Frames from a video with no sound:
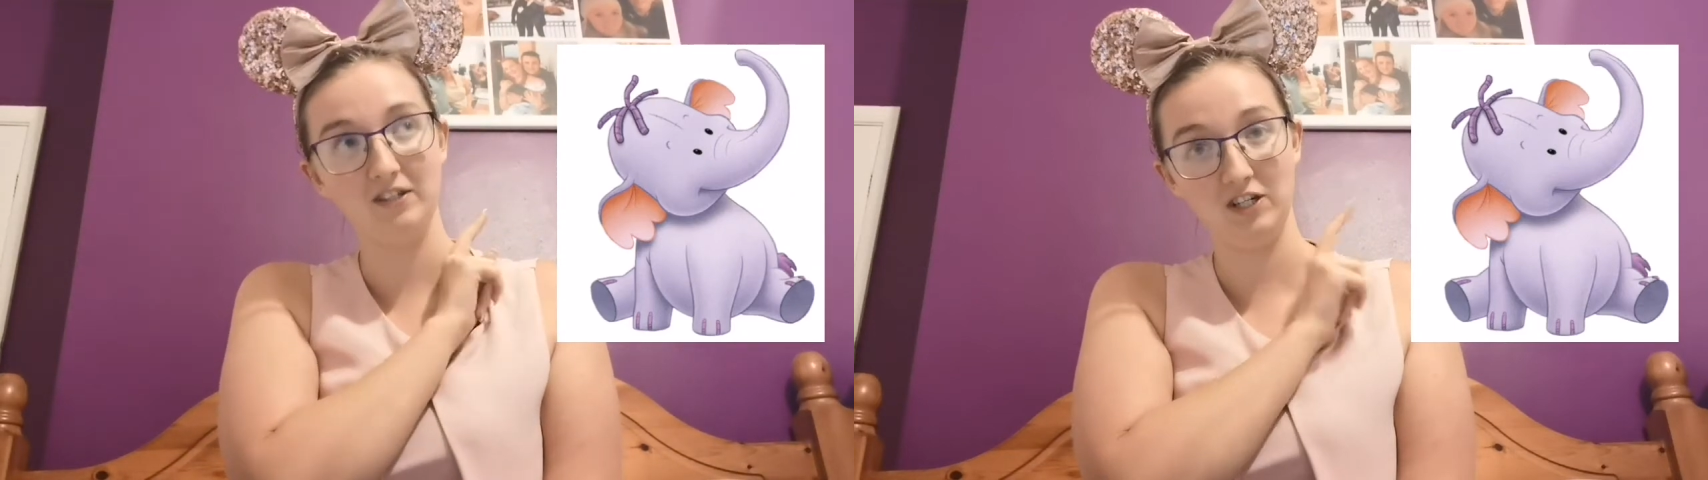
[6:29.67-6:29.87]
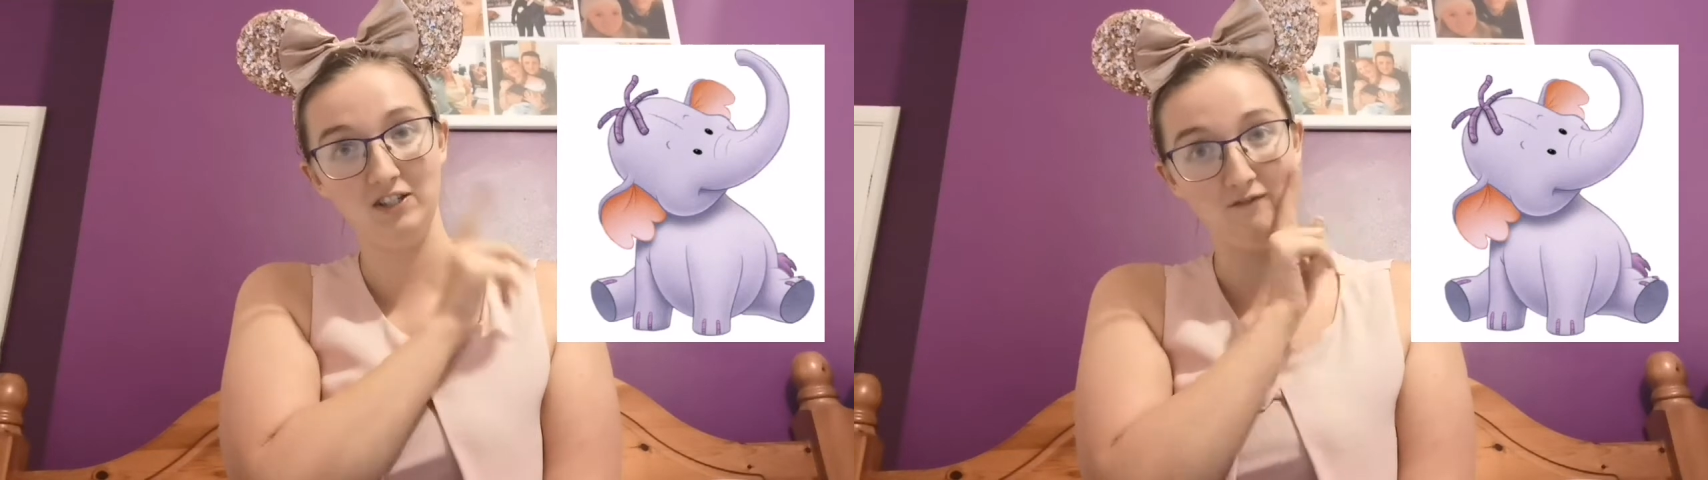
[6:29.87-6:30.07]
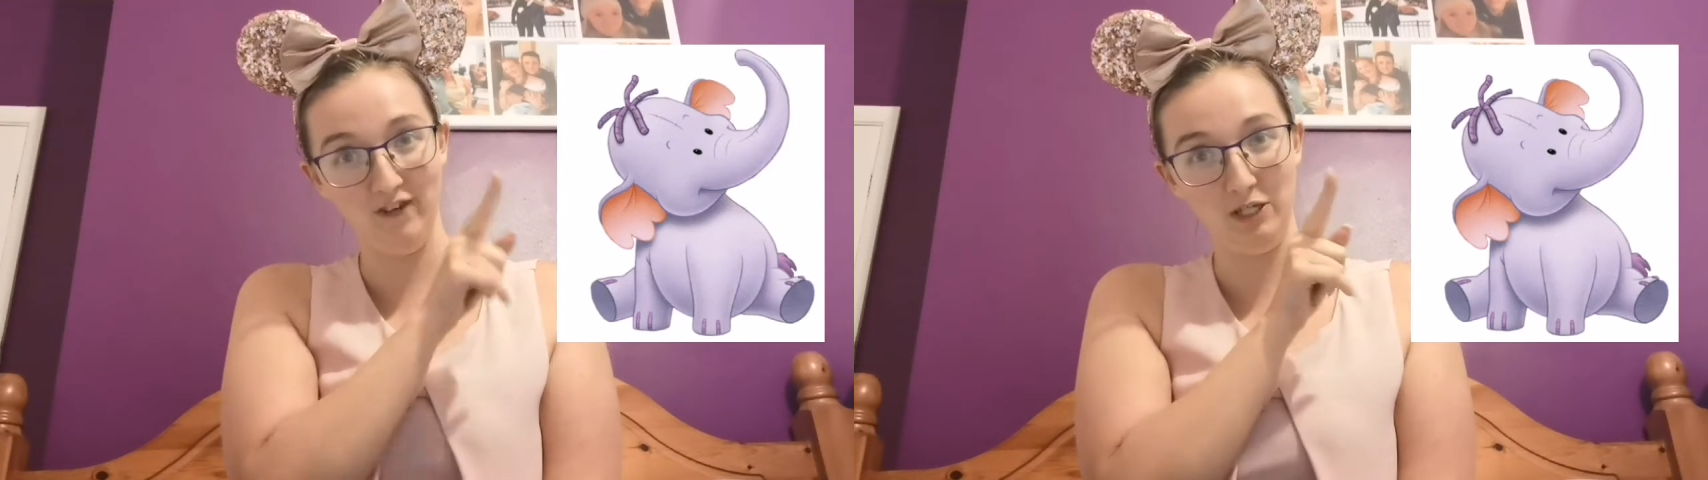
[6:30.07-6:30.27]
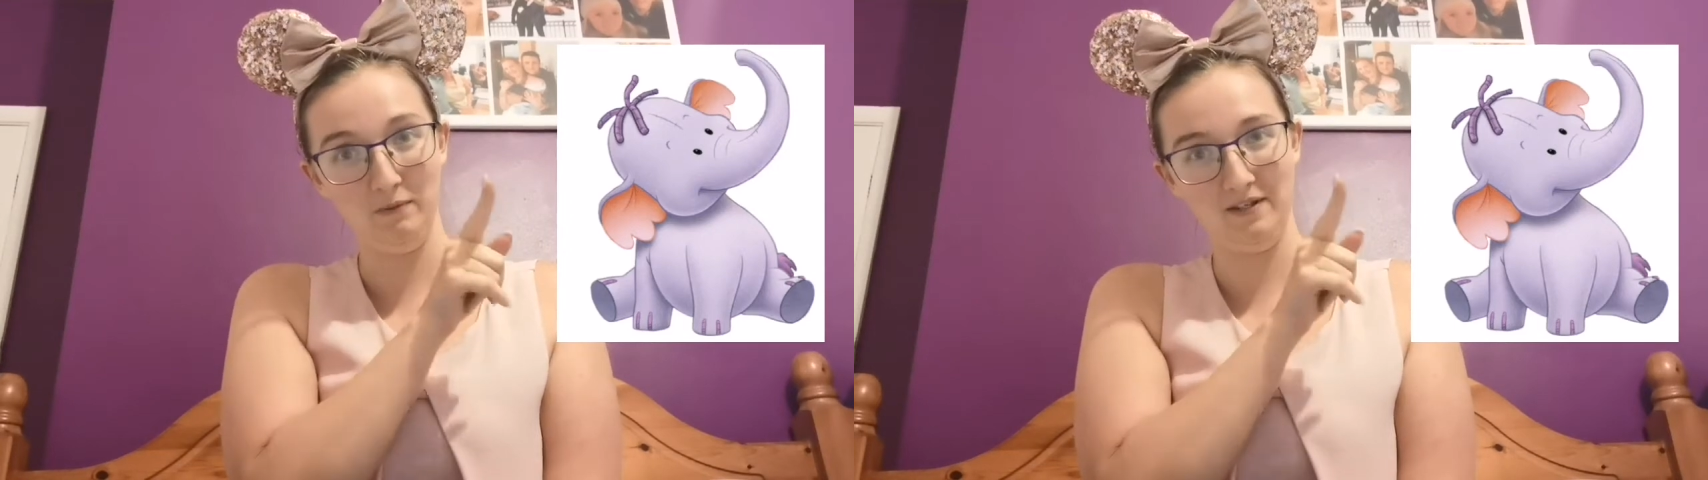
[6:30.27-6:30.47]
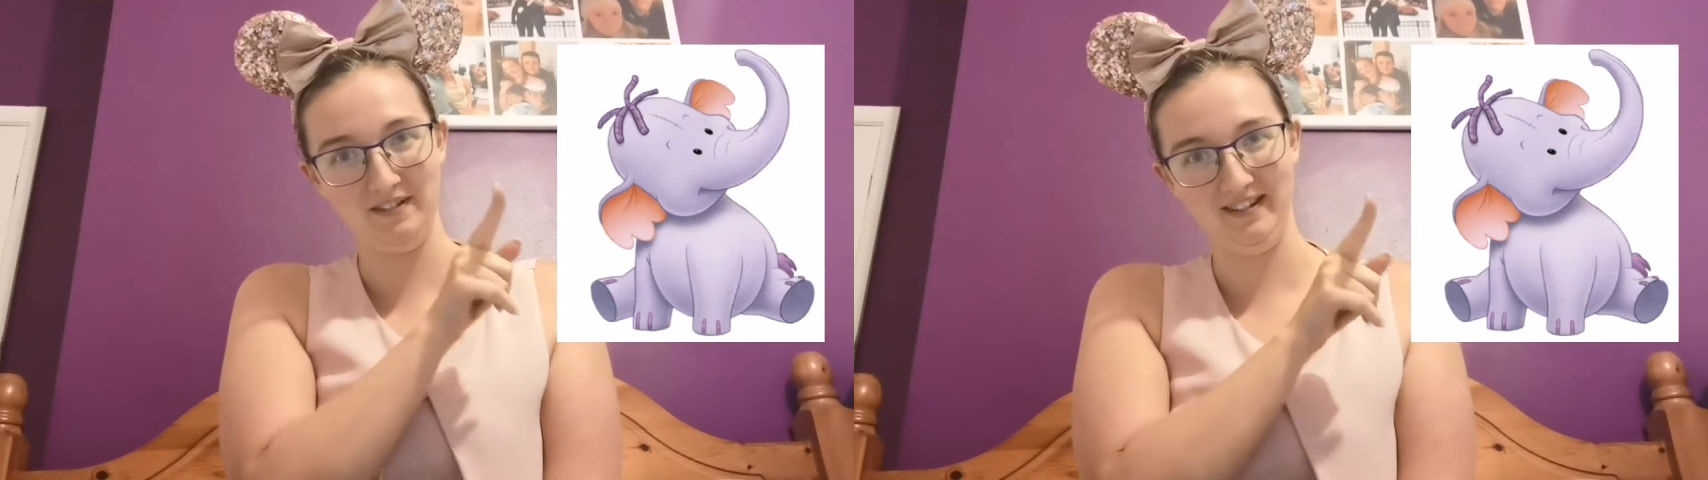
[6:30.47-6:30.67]
She's the
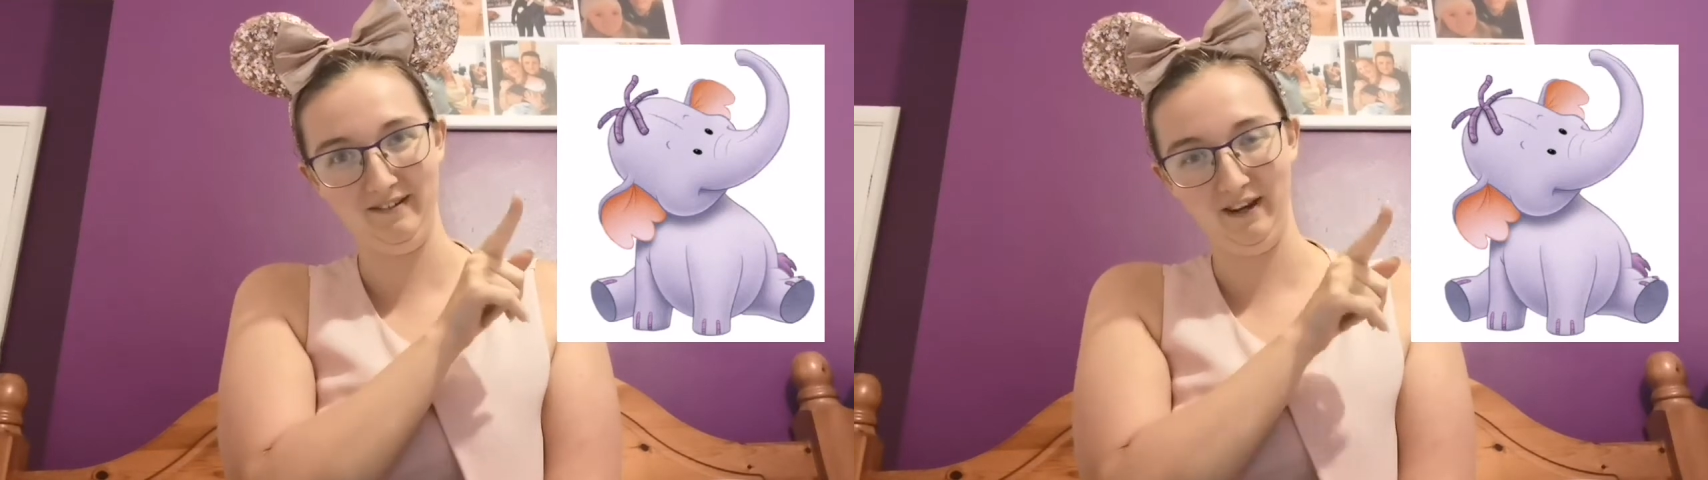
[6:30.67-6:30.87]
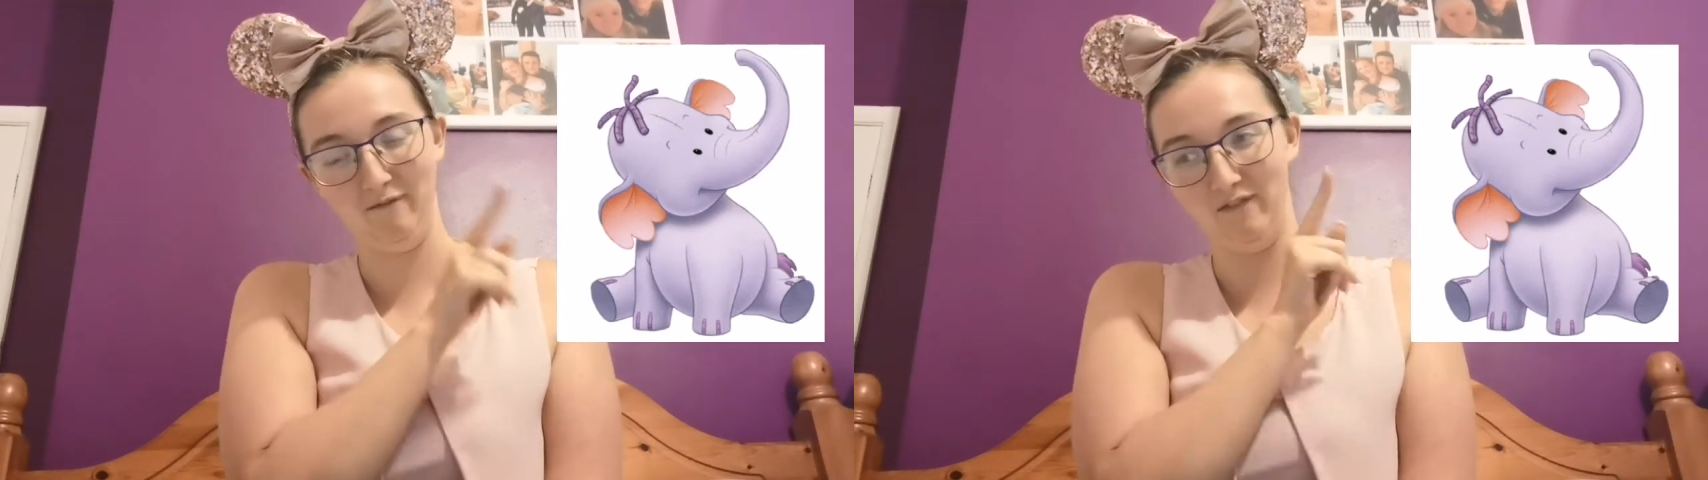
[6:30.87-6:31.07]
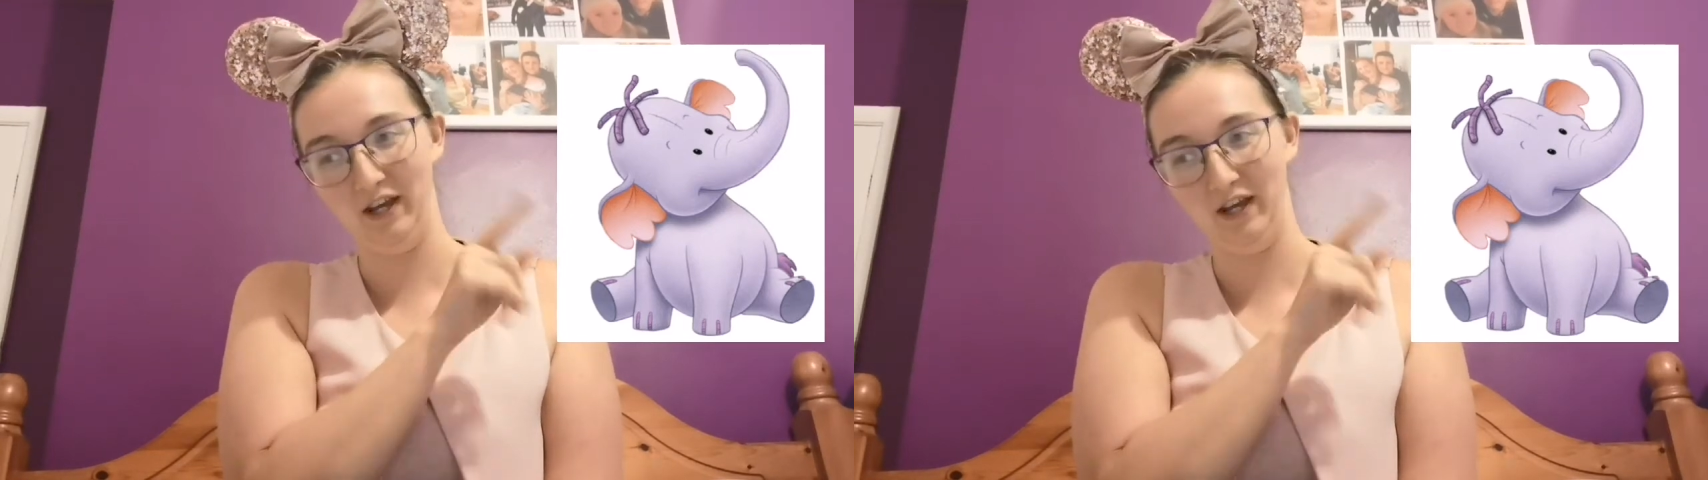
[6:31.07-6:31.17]
first person I can